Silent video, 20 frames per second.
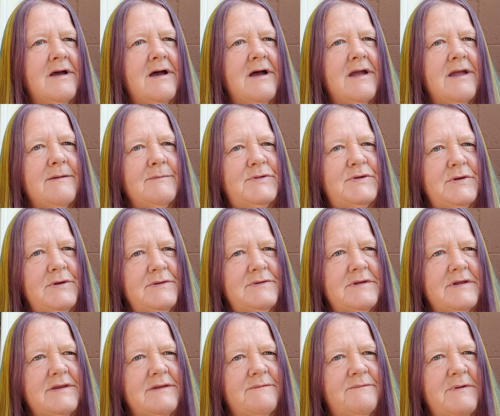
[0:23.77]
I am
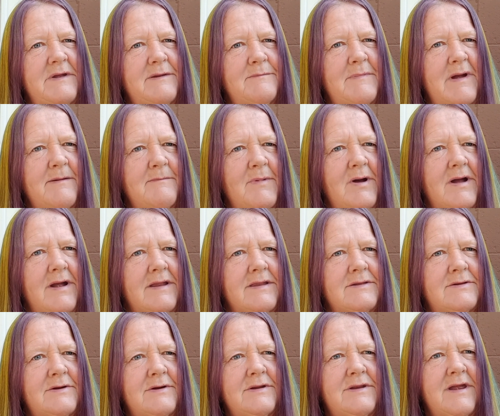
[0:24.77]
choosing to feed my
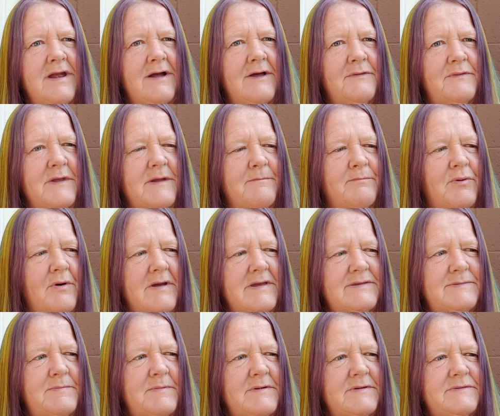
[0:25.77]
mind good, healthy,
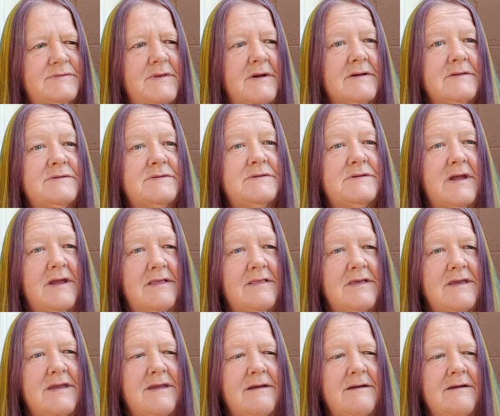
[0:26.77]
prosperous thoughts
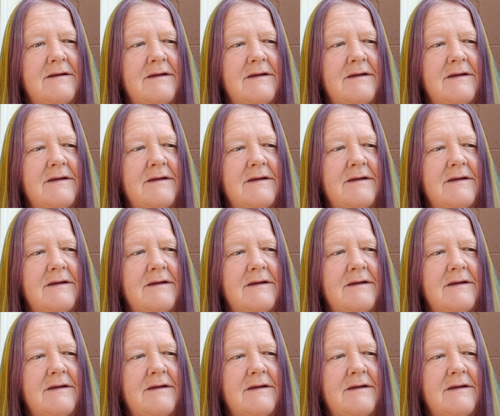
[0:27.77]
daily.